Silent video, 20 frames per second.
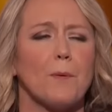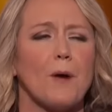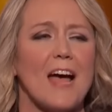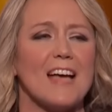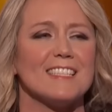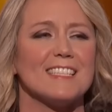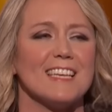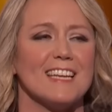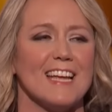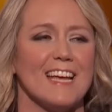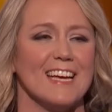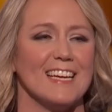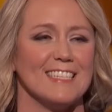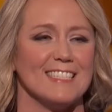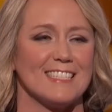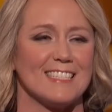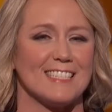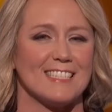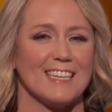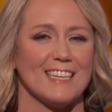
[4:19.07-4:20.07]
president,
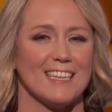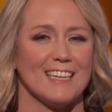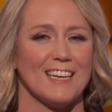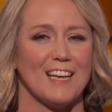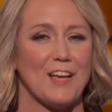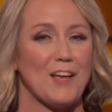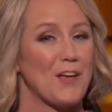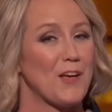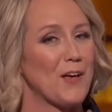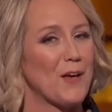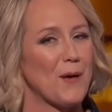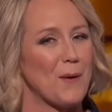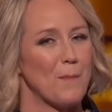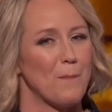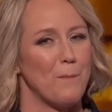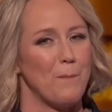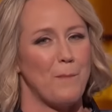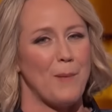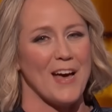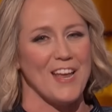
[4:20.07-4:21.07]

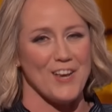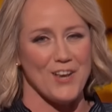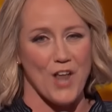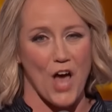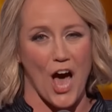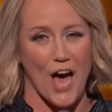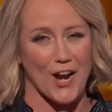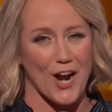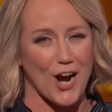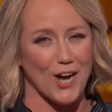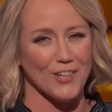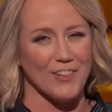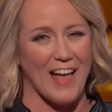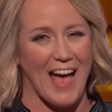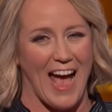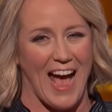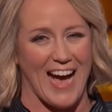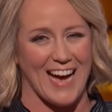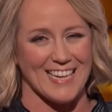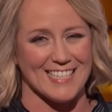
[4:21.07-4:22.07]
but not our
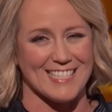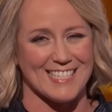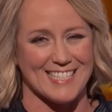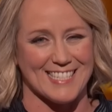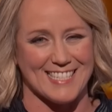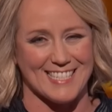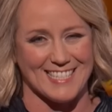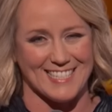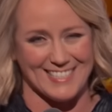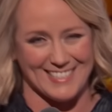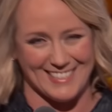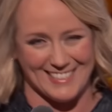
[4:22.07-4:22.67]
last.